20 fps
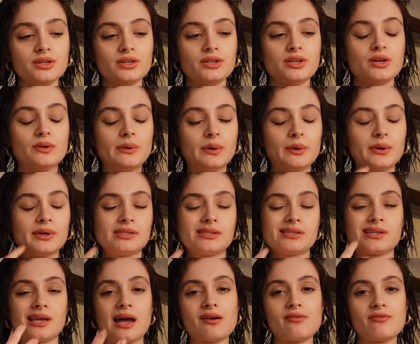You know, we
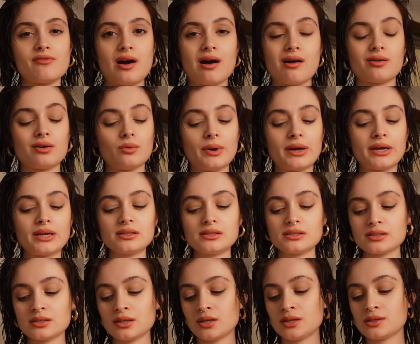always have our
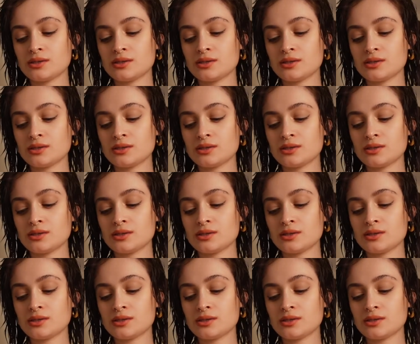ways.